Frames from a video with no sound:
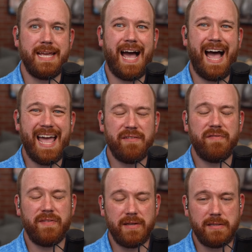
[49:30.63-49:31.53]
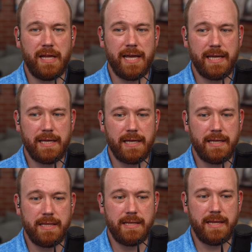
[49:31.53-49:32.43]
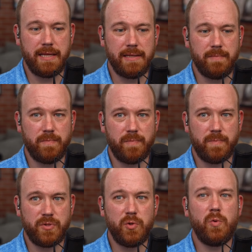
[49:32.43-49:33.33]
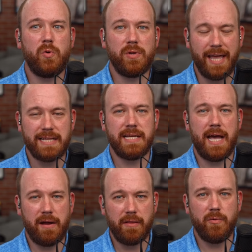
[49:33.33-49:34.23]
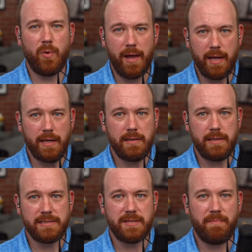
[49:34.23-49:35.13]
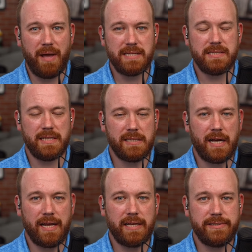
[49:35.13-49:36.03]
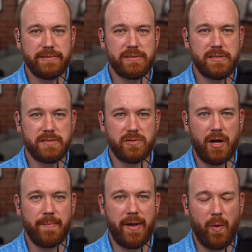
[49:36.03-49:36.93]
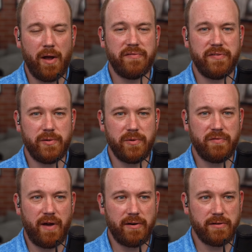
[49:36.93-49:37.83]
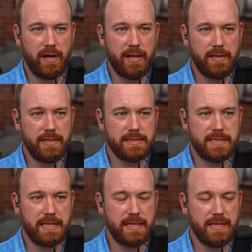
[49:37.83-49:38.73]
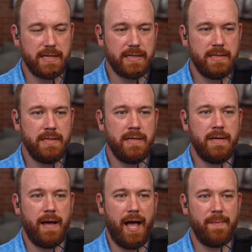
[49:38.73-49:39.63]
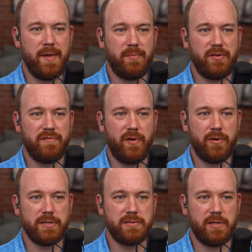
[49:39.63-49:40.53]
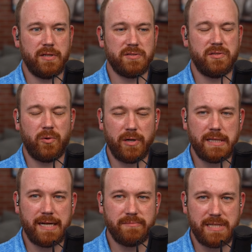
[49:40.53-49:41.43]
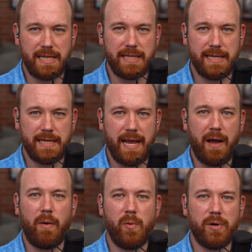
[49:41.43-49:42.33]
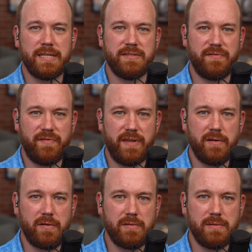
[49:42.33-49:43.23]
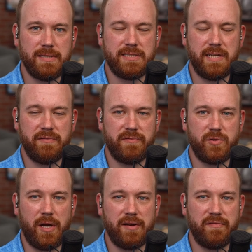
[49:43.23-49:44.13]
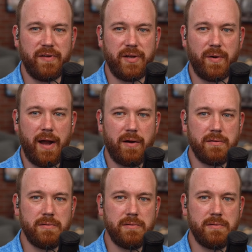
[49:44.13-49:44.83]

I feel like the tool gets out of the way is the best thing that I can use to describe how I feel with Final Cut, is that I'm able to focus on the story that I'm telling and how I want it to feel instead of trying to figure out,